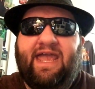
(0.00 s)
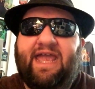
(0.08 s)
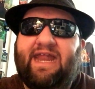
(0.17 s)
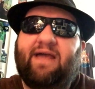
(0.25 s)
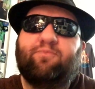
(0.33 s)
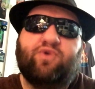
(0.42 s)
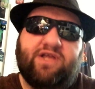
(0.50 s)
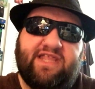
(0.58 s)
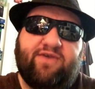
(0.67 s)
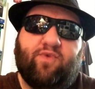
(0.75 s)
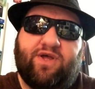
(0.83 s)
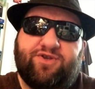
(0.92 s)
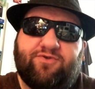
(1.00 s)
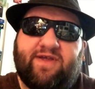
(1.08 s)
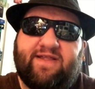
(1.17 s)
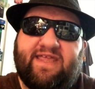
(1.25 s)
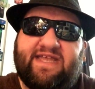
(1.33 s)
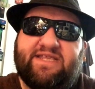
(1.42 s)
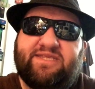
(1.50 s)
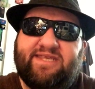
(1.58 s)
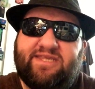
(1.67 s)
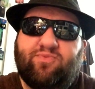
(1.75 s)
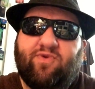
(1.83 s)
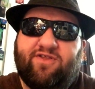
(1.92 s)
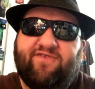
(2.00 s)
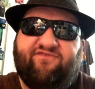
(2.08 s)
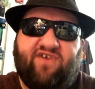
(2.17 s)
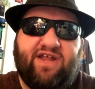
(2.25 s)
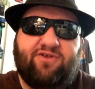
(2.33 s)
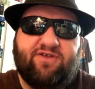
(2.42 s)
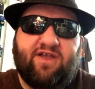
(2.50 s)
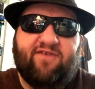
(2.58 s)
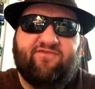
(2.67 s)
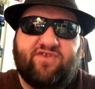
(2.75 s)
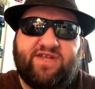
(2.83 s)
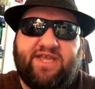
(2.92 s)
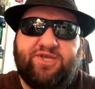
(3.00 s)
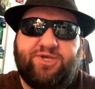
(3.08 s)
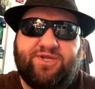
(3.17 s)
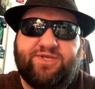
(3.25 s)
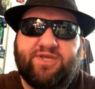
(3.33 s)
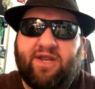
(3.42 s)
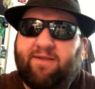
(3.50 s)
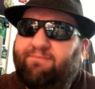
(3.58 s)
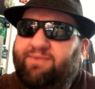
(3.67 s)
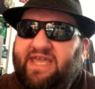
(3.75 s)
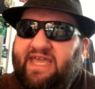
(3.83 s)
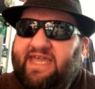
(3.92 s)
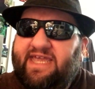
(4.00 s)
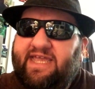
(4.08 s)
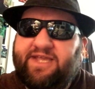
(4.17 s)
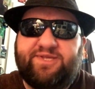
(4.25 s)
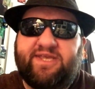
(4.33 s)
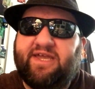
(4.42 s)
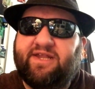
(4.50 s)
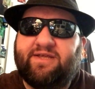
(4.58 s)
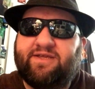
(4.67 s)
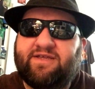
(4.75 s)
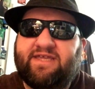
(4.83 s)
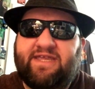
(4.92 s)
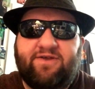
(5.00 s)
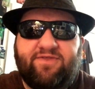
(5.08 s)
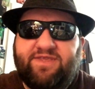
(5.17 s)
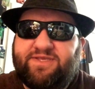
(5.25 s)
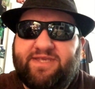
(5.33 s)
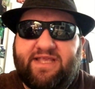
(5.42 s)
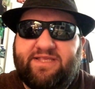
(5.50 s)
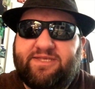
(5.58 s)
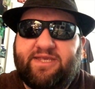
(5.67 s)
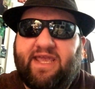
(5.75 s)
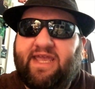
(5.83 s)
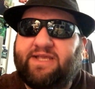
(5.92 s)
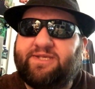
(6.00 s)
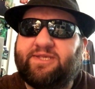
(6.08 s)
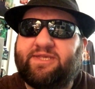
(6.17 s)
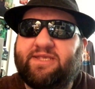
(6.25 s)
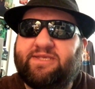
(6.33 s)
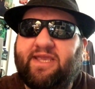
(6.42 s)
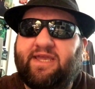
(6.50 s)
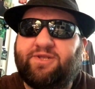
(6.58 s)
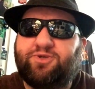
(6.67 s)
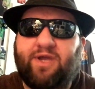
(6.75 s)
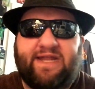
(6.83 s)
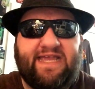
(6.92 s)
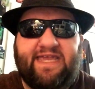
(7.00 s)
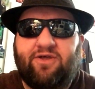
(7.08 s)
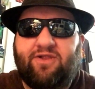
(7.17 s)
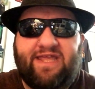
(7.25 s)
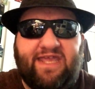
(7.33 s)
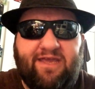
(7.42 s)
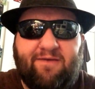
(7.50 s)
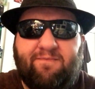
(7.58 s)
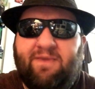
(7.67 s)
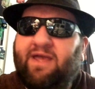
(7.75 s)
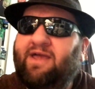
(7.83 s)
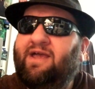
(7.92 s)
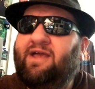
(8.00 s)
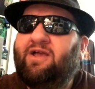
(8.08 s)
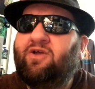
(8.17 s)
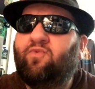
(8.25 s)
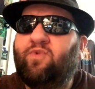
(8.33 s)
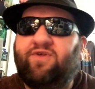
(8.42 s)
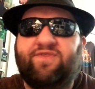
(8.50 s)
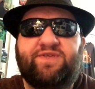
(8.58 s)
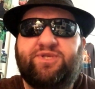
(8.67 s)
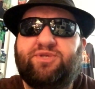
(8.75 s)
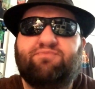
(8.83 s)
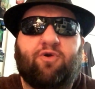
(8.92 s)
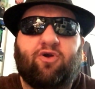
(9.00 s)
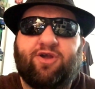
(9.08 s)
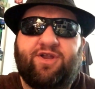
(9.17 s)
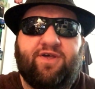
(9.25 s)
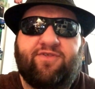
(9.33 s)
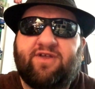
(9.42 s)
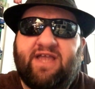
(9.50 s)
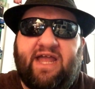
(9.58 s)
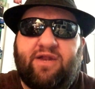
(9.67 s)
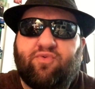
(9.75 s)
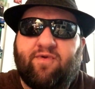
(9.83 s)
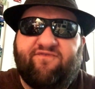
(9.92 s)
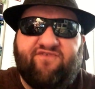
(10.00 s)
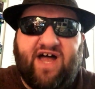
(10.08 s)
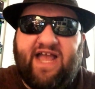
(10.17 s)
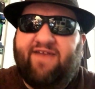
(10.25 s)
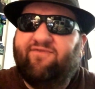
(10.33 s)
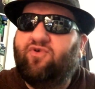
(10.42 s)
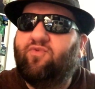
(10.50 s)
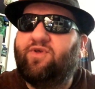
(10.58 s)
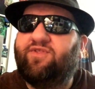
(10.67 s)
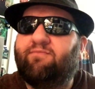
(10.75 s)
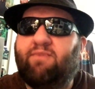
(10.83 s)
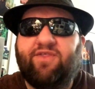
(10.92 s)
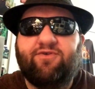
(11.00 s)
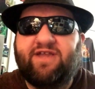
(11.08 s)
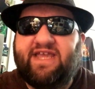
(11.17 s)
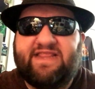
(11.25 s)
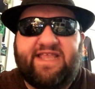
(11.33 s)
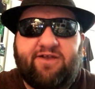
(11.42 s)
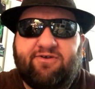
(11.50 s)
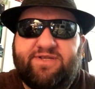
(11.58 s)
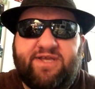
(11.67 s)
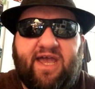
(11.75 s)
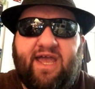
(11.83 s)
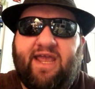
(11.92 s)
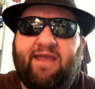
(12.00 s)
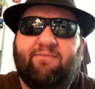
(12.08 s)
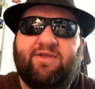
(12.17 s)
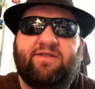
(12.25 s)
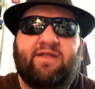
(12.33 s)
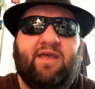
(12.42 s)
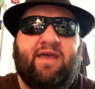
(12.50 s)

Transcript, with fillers: And I'm really wondering, like, is this where the final confrontation is going to be? Is he going to kill the sensei? Is the sensei going to try to kill him? Will this spark another kind of revival? Will the mother get there in time? And,